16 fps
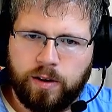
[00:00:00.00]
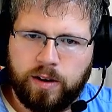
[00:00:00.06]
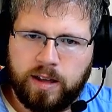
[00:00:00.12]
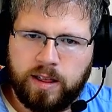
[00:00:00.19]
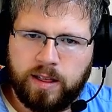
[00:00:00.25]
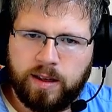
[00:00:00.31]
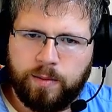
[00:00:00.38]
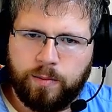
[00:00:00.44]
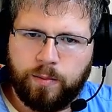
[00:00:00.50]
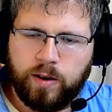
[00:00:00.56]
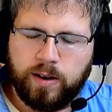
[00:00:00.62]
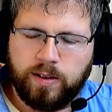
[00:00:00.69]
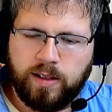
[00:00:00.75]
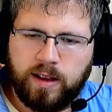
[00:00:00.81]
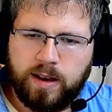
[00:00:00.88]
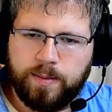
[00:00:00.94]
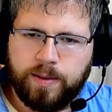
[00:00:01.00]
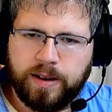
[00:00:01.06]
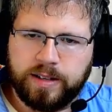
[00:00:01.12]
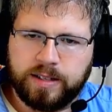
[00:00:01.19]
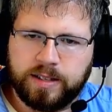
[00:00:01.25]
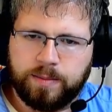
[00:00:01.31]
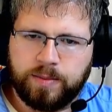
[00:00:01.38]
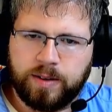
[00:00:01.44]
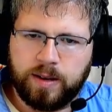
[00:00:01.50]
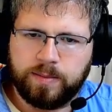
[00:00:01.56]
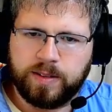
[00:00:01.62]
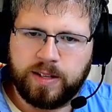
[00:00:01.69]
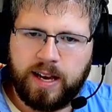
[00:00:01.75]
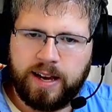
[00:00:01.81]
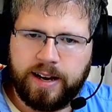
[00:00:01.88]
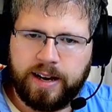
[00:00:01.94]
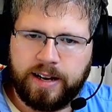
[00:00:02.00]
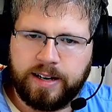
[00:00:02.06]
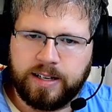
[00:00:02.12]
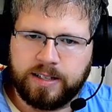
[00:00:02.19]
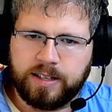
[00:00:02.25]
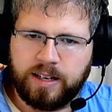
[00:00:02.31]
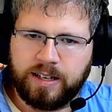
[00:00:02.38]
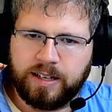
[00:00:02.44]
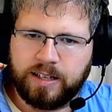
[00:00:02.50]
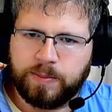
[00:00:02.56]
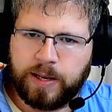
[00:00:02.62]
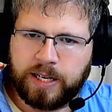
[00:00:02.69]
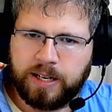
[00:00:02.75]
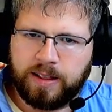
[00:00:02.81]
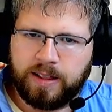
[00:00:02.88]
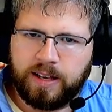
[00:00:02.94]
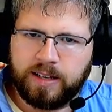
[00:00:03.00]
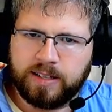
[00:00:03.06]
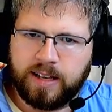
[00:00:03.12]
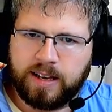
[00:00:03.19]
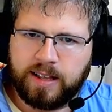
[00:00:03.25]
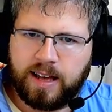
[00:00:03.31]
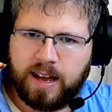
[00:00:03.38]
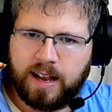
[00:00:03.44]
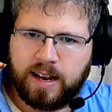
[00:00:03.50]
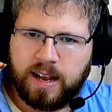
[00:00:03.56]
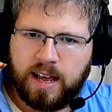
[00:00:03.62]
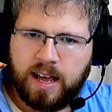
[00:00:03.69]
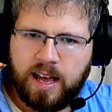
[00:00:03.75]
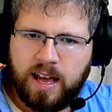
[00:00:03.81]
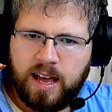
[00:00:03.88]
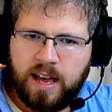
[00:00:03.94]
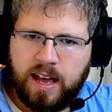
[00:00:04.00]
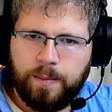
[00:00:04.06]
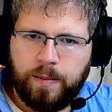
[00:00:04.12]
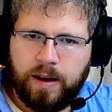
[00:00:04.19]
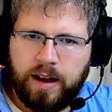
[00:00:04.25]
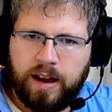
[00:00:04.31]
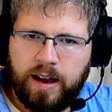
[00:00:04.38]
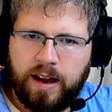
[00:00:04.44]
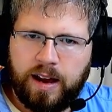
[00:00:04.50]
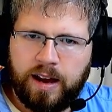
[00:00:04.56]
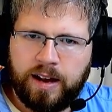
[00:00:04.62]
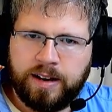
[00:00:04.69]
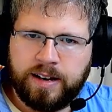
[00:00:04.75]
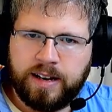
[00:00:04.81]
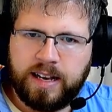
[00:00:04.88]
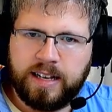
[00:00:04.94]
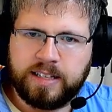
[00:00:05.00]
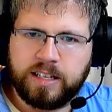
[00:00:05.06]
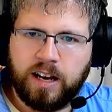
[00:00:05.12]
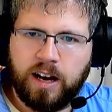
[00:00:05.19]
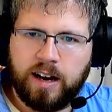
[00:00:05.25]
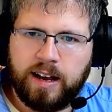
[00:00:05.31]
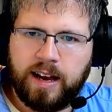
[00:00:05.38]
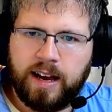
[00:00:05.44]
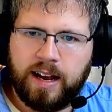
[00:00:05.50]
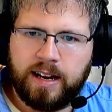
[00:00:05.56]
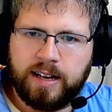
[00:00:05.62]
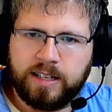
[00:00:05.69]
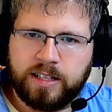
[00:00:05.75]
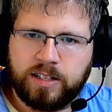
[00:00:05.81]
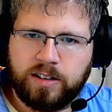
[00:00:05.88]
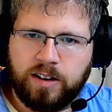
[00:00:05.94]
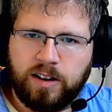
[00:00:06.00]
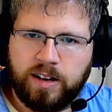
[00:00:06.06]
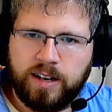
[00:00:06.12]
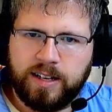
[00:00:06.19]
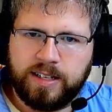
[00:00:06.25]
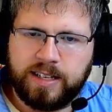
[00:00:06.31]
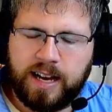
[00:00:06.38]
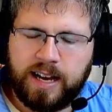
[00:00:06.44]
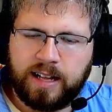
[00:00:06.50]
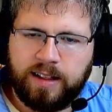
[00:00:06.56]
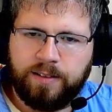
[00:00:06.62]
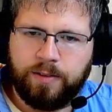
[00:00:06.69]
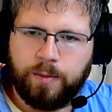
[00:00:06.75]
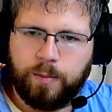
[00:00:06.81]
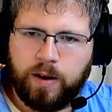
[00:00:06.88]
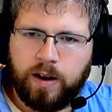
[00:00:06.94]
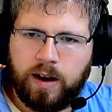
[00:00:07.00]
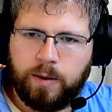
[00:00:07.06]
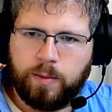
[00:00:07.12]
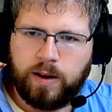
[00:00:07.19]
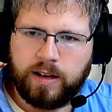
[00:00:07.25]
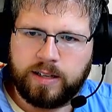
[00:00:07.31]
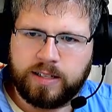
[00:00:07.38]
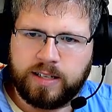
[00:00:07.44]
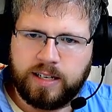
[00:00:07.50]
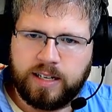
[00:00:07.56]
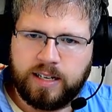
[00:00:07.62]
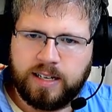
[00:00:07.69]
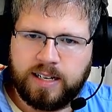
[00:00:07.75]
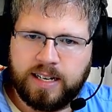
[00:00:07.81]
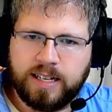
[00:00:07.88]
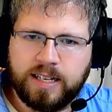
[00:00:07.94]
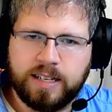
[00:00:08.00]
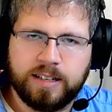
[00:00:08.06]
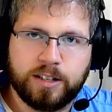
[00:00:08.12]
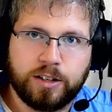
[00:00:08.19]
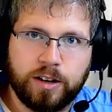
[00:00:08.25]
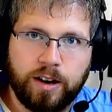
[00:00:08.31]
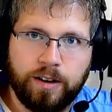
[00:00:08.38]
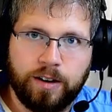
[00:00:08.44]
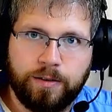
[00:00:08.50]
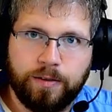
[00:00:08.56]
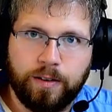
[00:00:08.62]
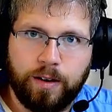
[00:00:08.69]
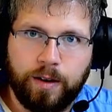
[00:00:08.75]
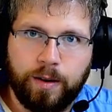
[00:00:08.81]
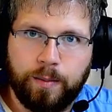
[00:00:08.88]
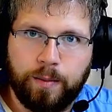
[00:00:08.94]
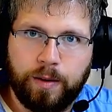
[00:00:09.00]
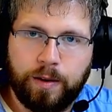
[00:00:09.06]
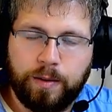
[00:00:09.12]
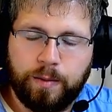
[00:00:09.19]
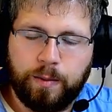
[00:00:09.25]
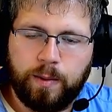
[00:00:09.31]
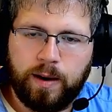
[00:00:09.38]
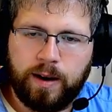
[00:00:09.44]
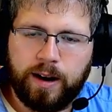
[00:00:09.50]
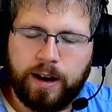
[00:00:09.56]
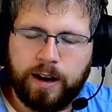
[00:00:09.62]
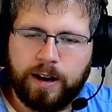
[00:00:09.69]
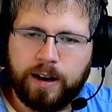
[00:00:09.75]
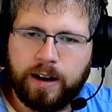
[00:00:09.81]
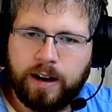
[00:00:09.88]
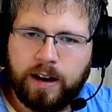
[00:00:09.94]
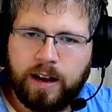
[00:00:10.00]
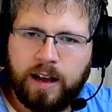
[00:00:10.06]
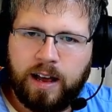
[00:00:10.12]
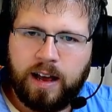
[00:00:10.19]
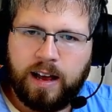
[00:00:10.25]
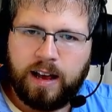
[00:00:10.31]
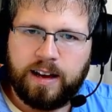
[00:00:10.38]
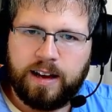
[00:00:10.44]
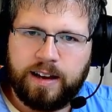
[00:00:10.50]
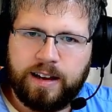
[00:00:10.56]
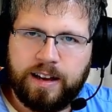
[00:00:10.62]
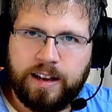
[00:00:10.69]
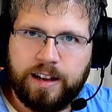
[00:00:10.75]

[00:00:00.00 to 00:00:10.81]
them weirdly, but sometimes the AI does unexpected things like that. And it's gone ahead and started exactly from where I was. It didn't start from where it